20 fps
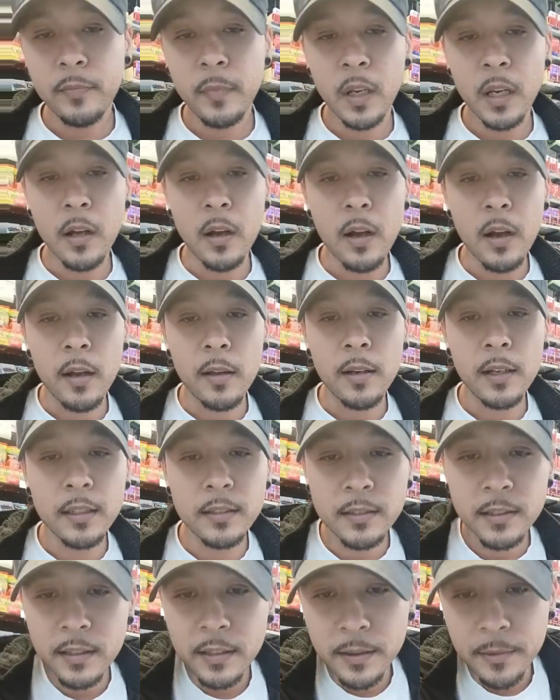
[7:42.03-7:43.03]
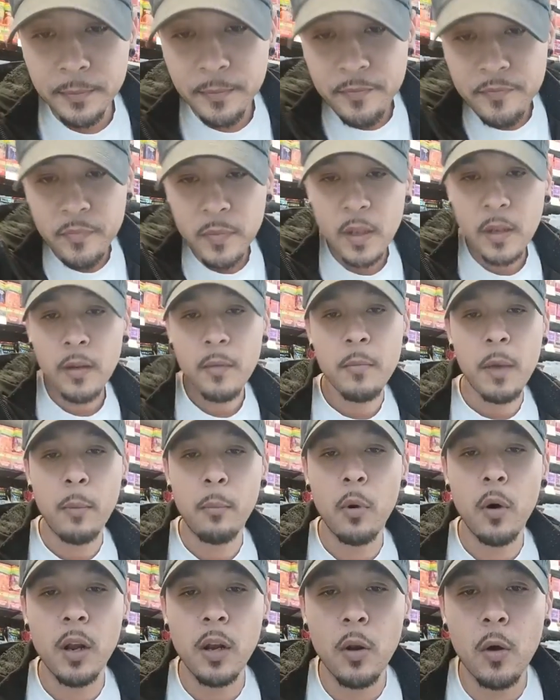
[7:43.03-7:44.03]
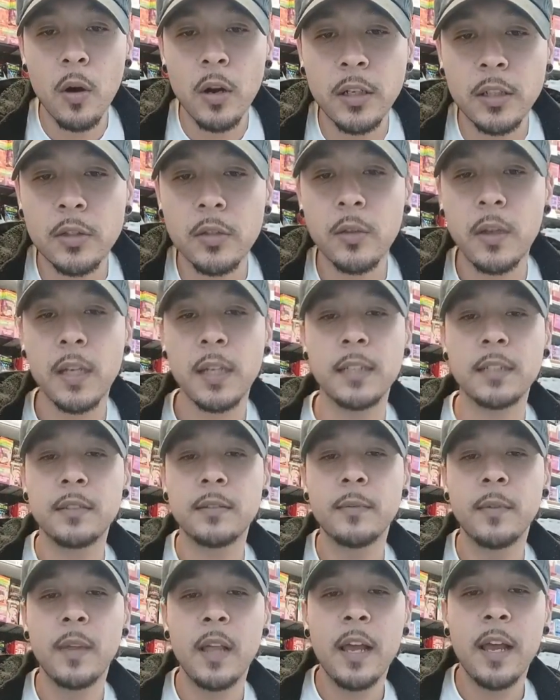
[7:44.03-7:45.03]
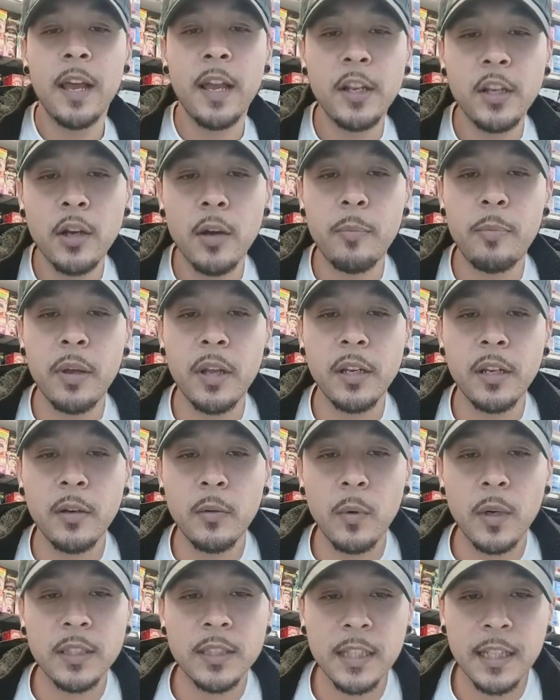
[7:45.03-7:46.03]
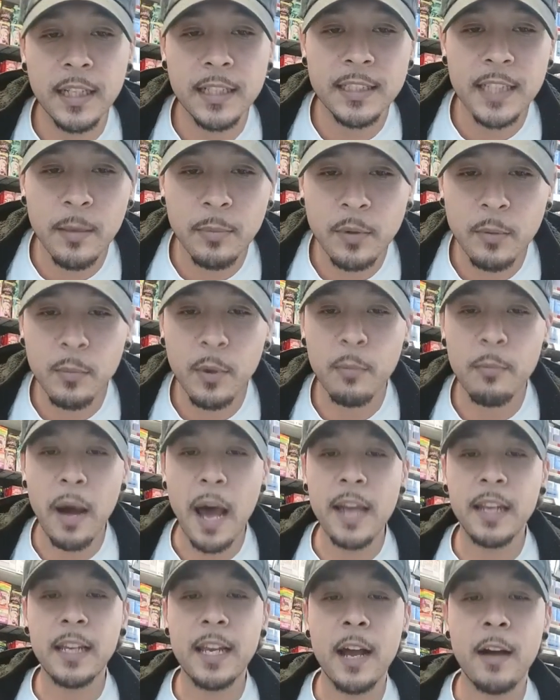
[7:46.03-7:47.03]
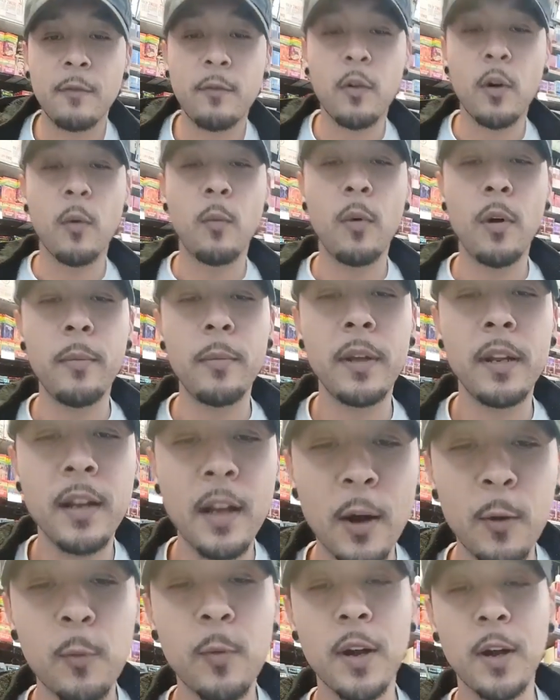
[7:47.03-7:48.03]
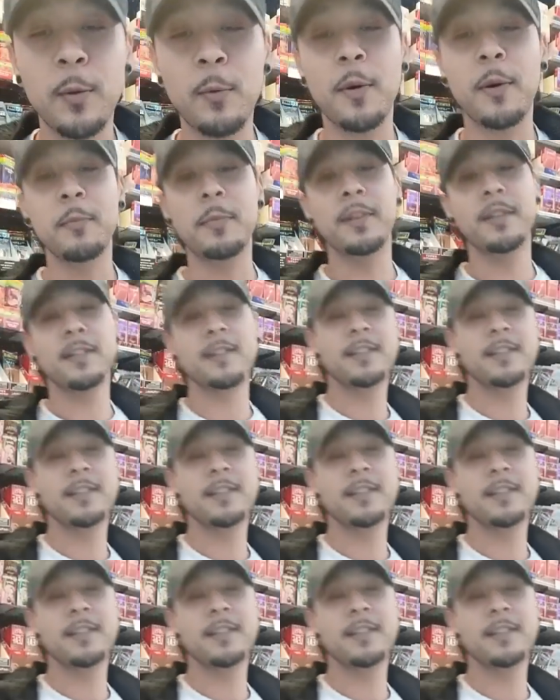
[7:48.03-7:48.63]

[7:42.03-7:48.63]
Alright, let's see. My boy Lord Twist. In your opinion, what's an acceptable body count for a woman? A real woman.